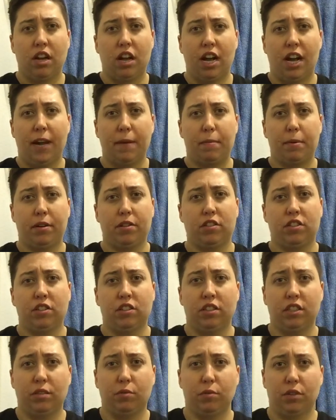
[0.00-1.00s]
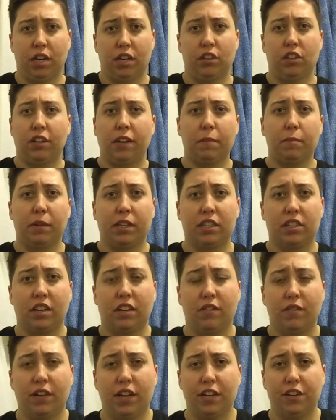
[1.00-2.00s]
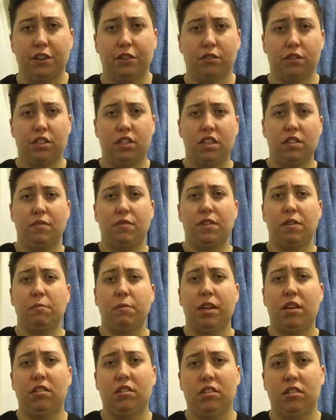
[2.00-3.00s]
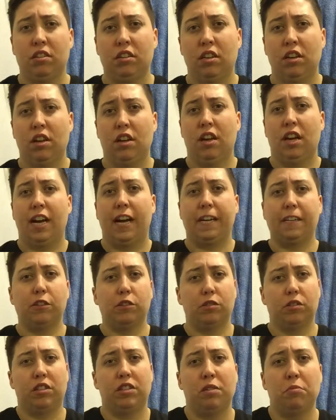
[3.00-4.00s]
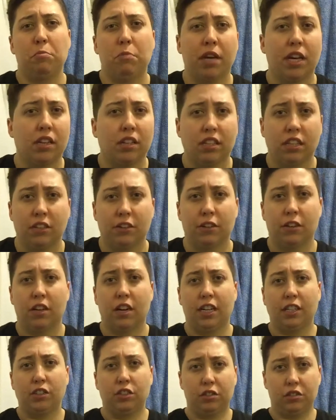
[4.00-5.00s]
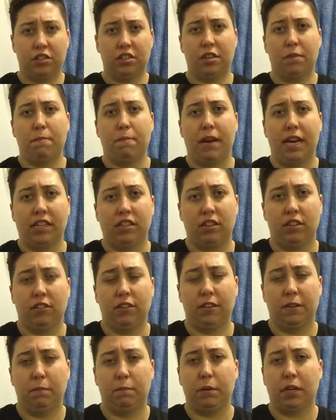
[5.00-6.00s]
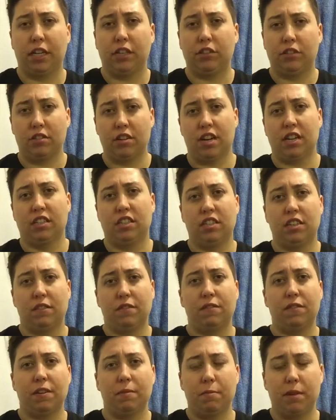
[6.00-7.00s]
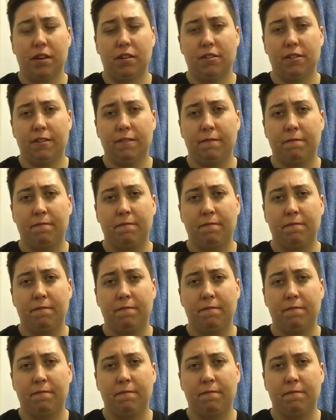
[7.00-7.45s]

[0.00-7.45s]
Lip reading: I personally, when I look at myself, I don't see female. I don't see male either. I do see masculine, but I do not see female.